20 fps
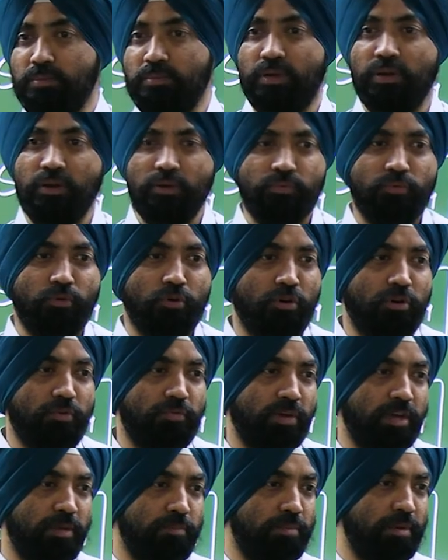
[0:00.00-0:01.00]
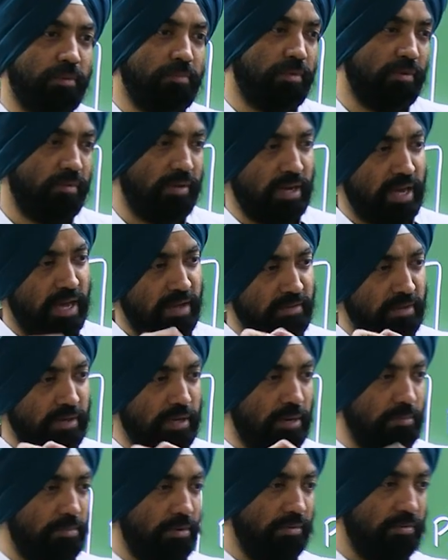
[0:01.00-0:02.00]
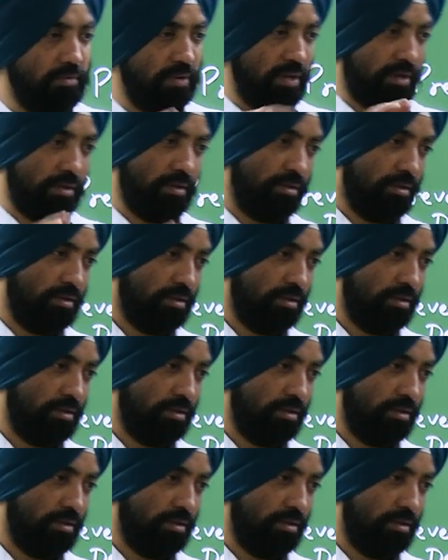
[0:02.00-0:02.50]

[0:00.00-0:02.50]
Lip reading: table, 4 or 5 people were having cup of tea.